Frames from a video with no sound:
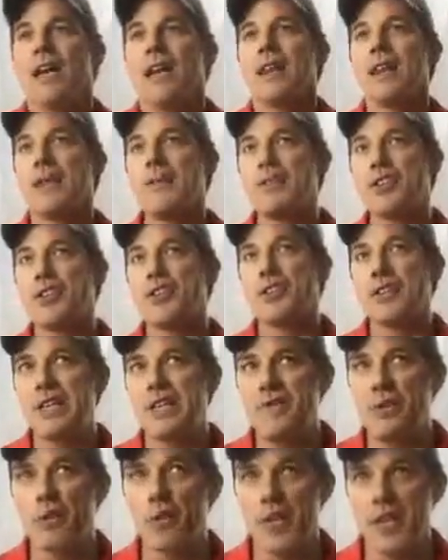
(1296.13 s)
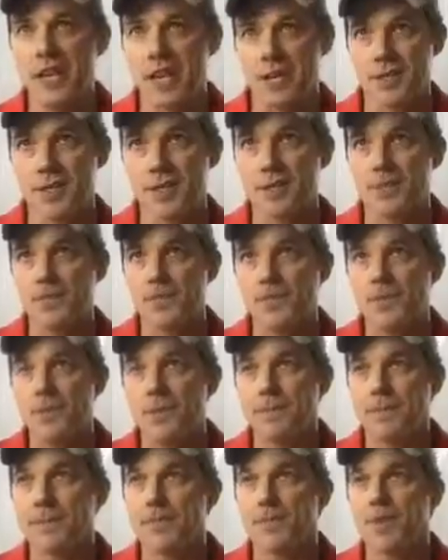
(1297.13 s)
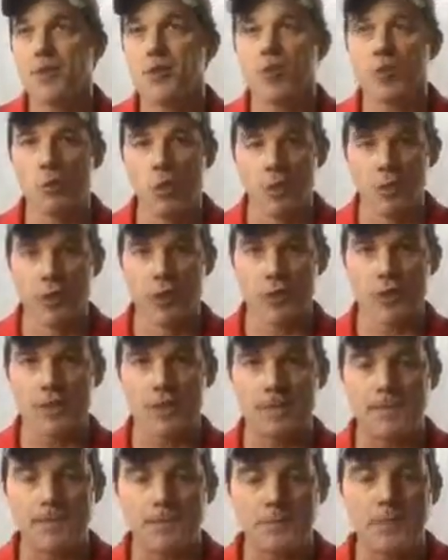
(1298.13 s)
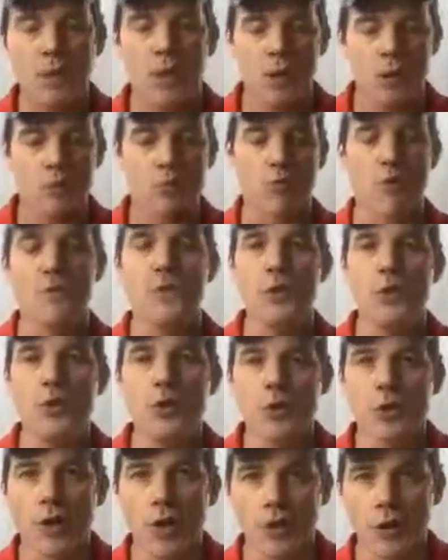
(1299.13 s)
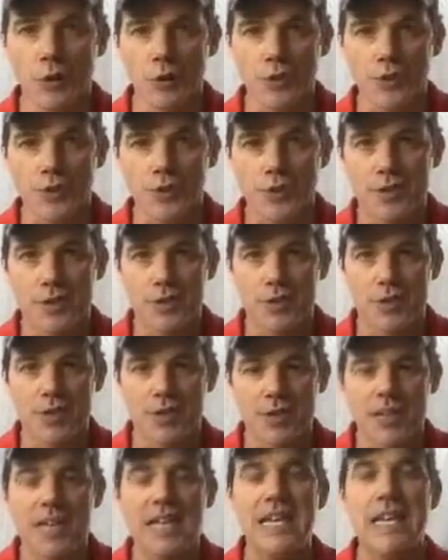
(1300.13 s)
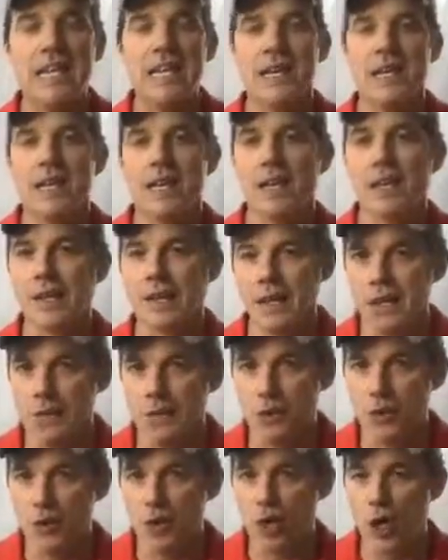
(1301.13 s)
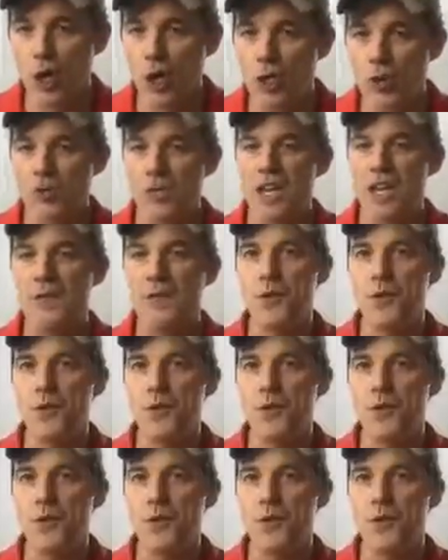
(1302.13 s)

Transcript: Let me just leave you with this. Swimmers, review your goals. Live your goals.